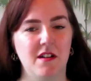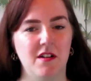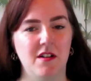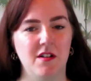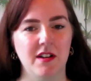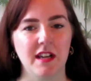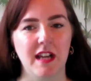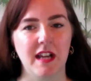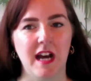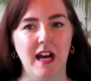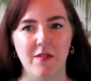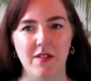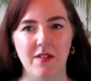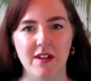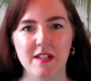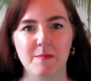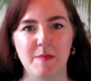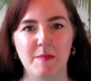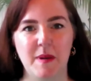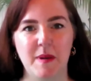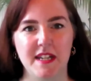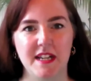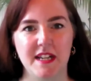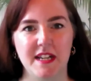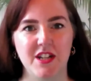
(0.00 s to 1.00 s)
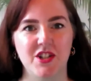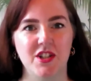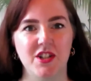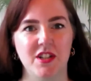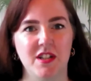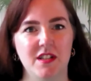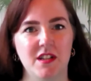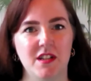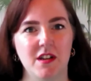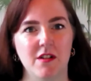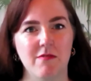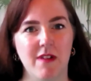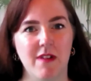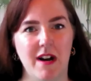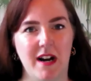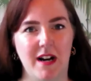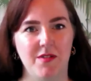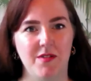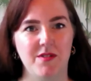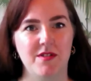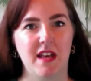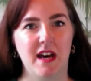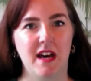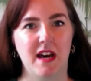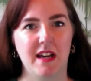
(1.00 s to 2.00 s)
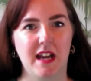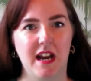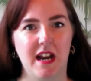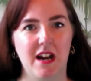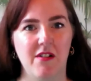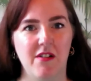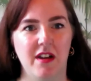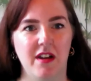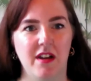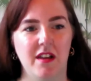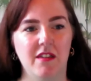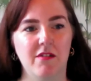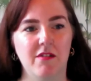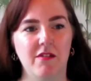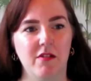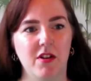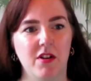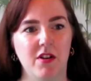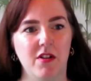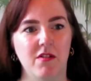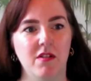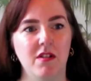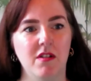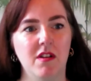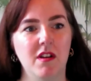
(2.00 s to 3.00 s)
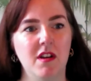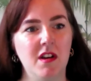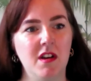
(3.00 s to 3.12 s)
are going to have expectations around that carrying through